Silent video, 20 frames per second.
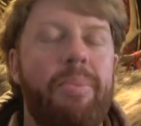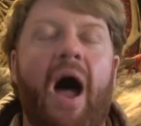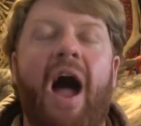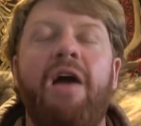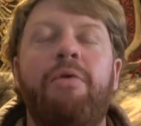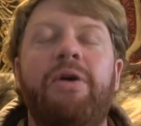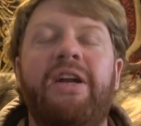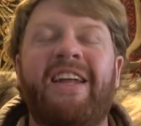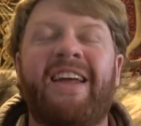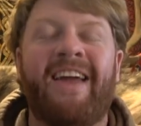
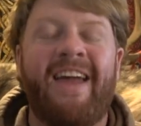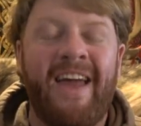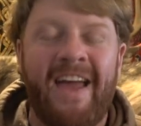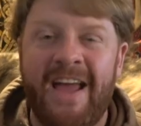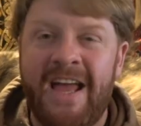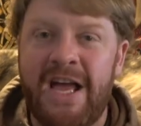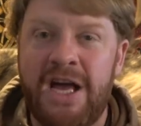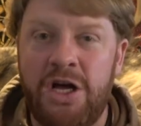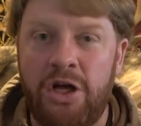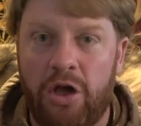I would
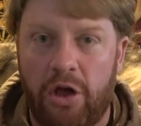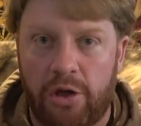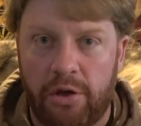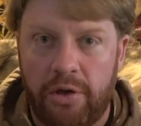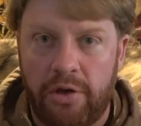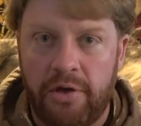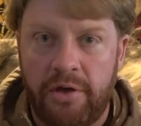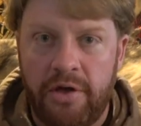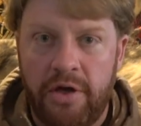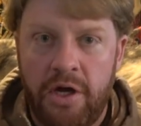kill
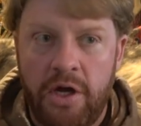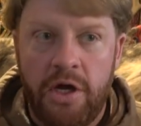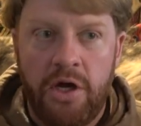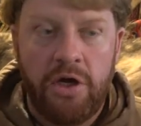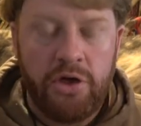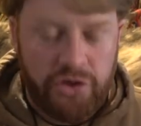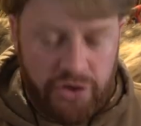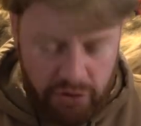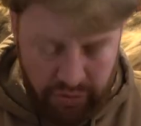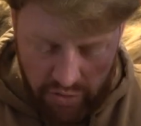
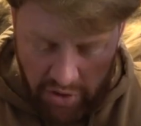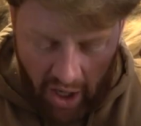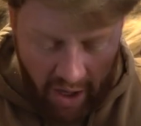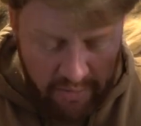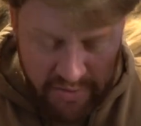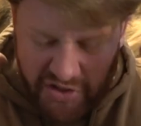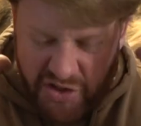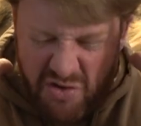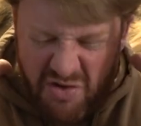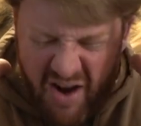to I
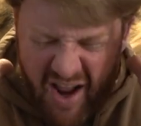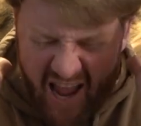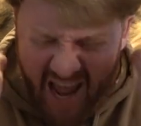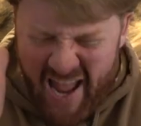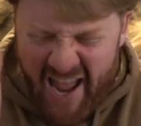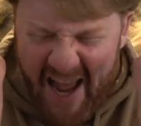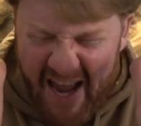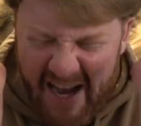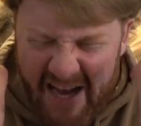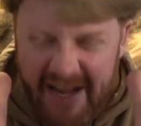would do
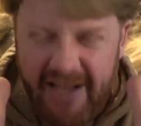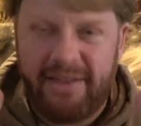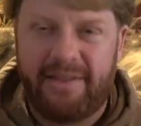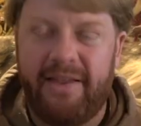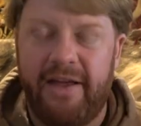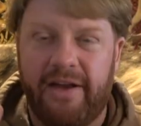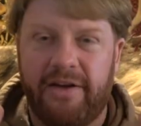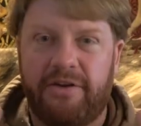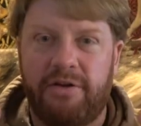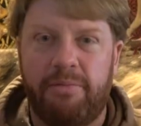
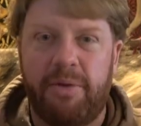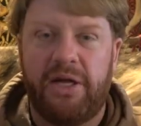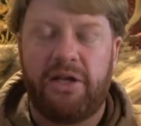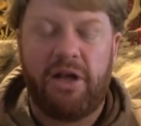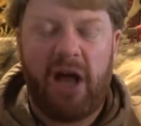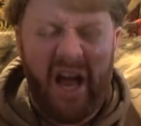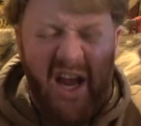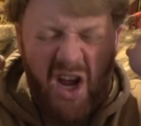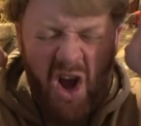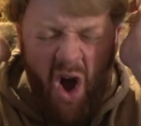anything to be
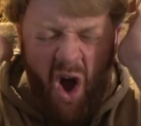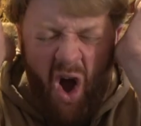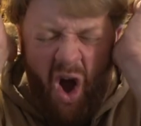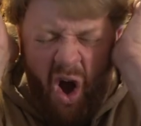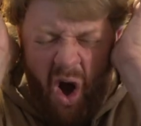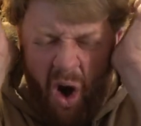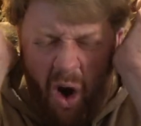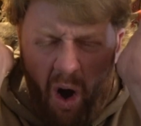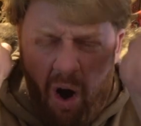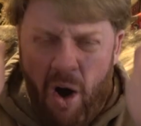like,
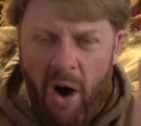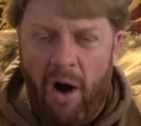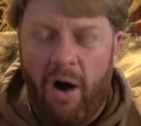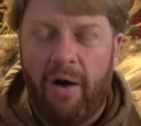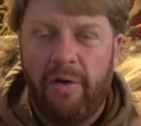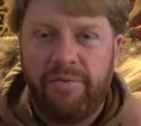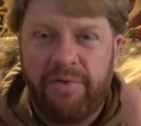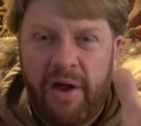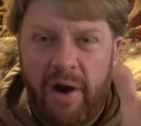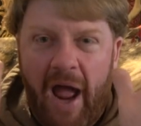
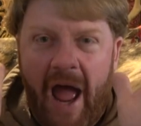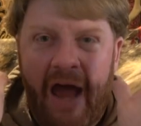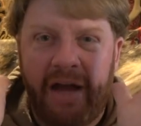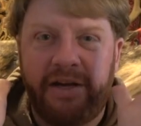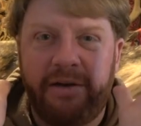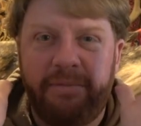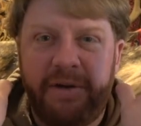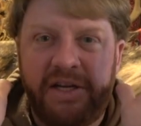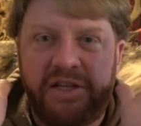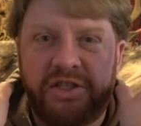oh, there had
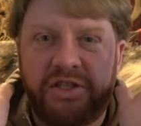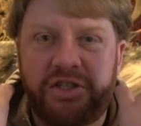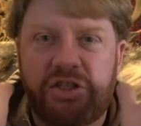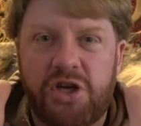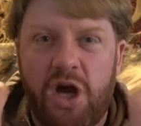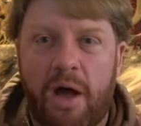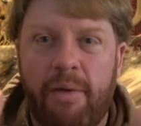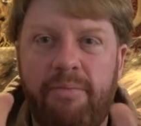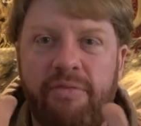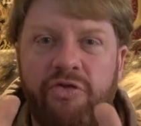to be
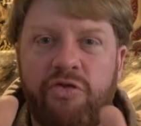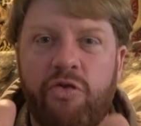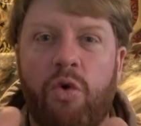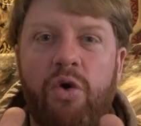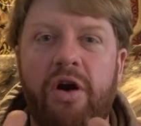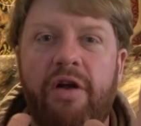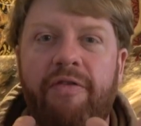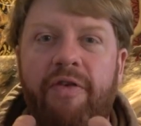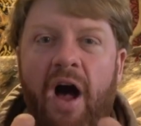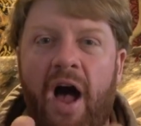some
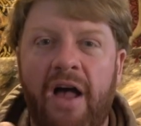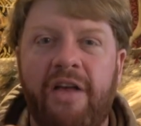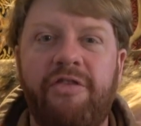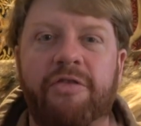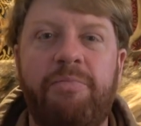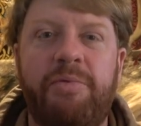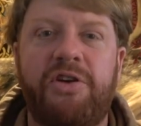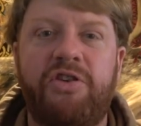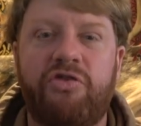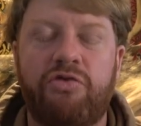sort of
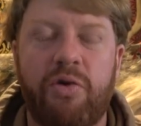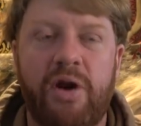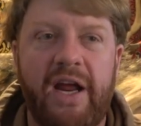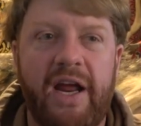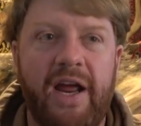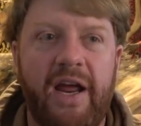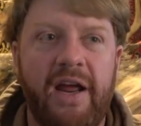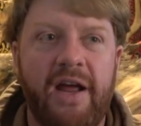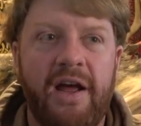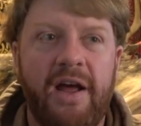
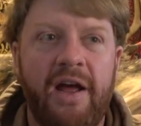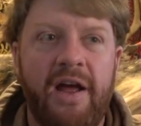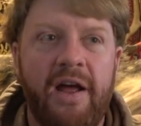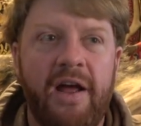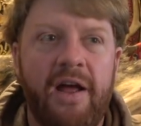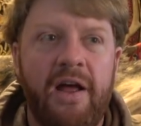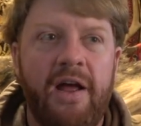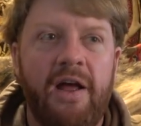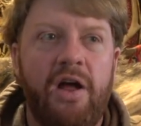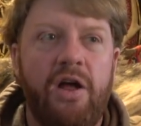husbandry
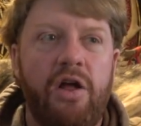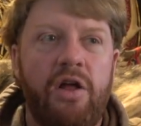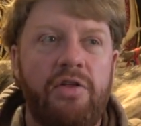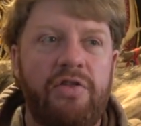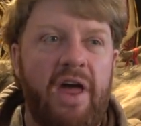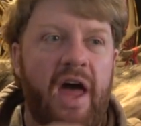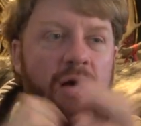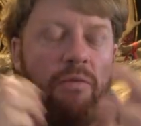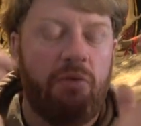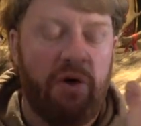
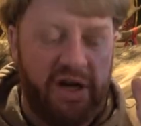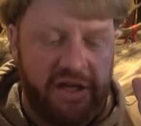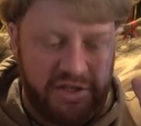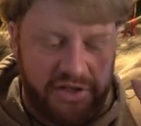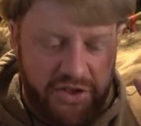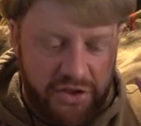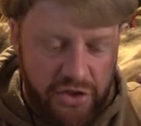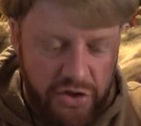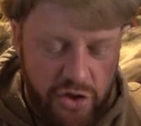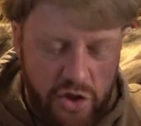that
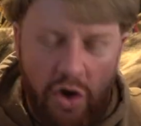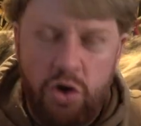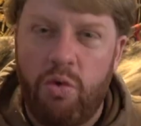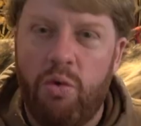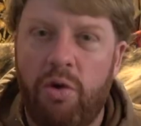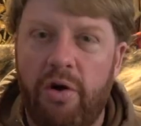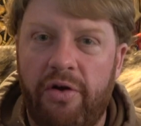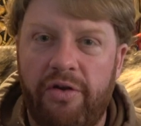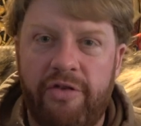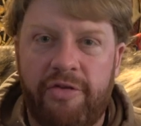was New
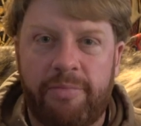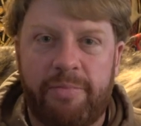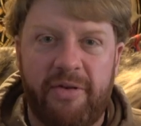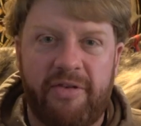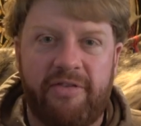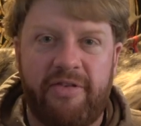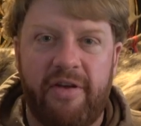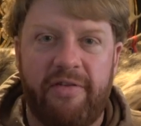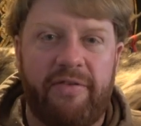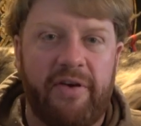World
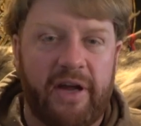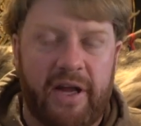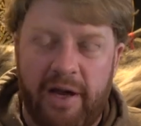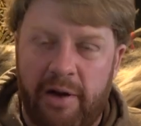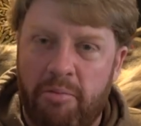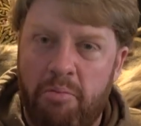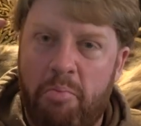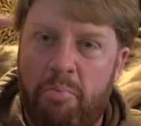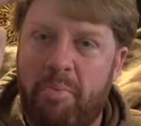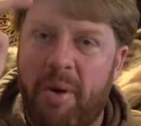specific
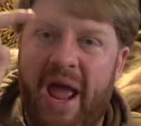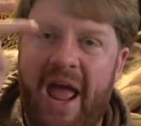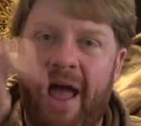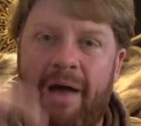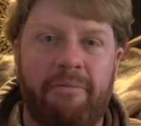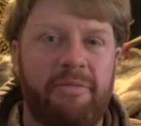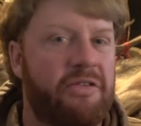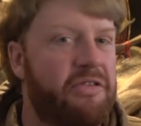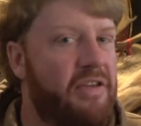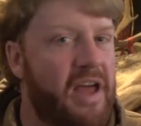and
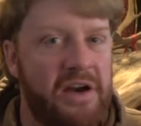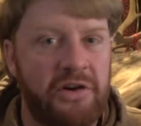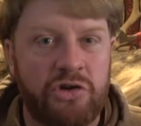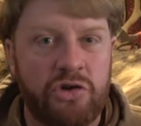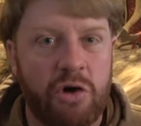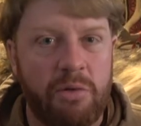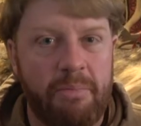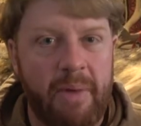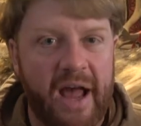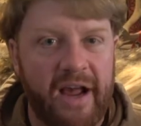bam,
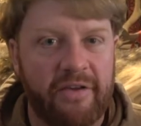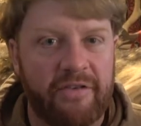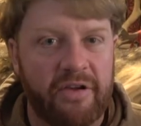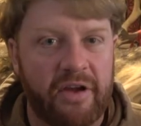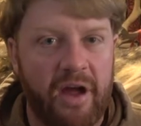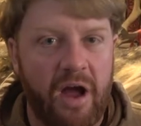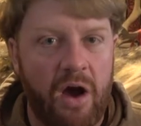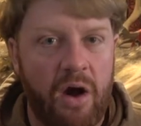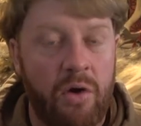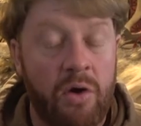Central
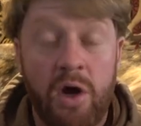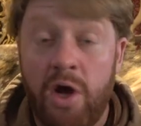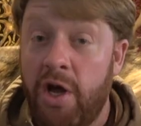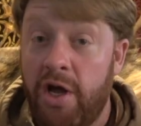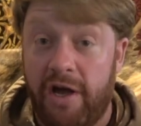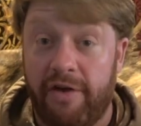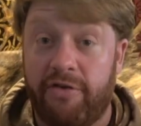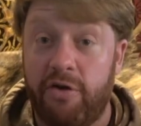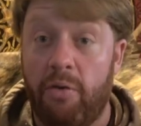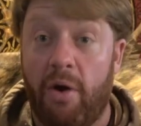Mexico.
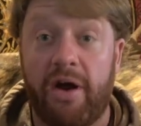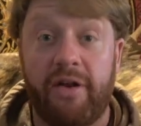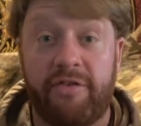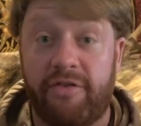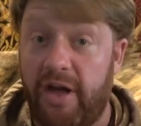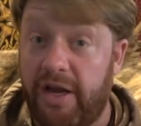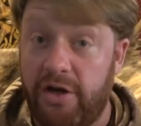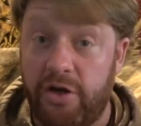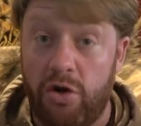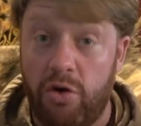If you want to
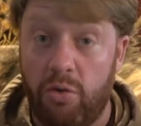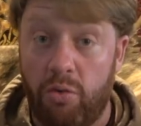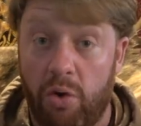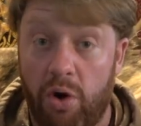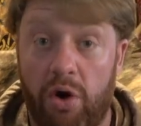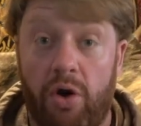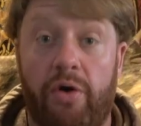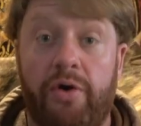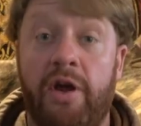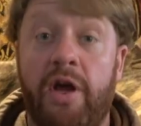say New
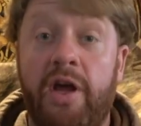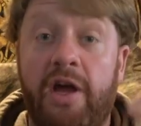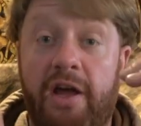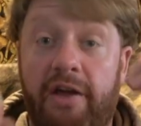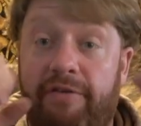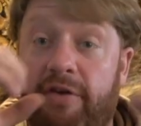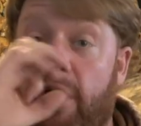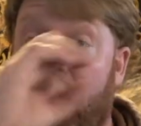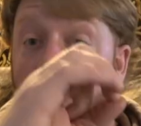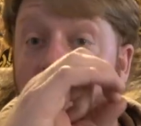World,
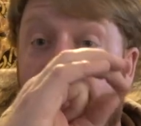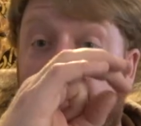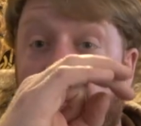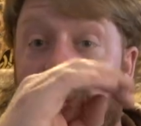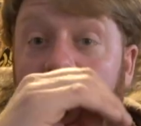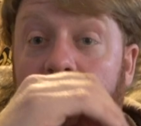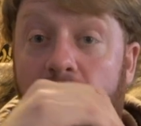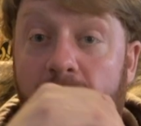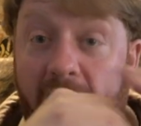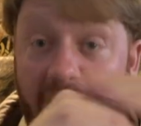if you go
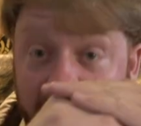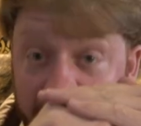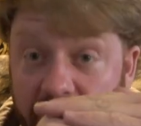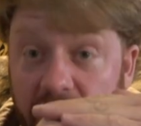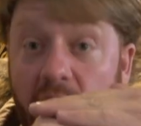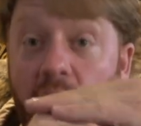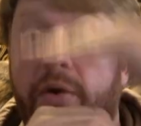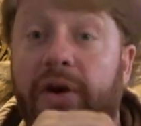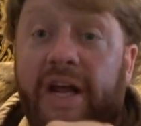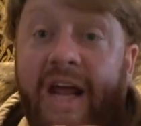Central
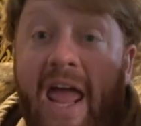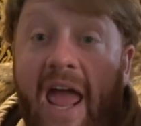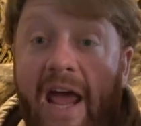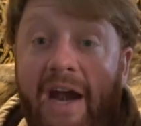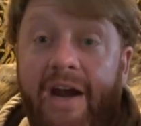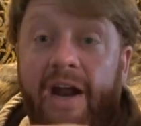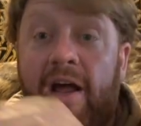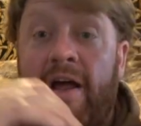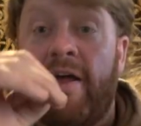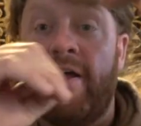Mexico to
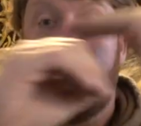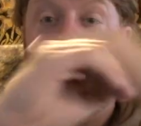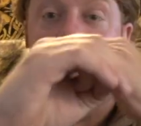Canada,